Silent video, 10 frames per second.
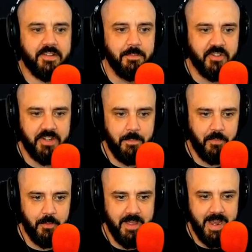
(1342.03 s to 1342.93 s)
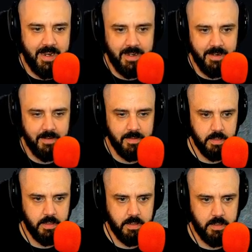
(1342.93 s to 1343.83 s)
him step through that.
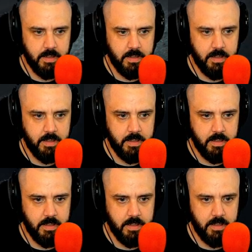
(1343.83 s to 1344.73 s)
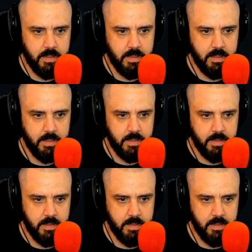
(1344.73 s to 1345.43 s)
Can you blow my candle out?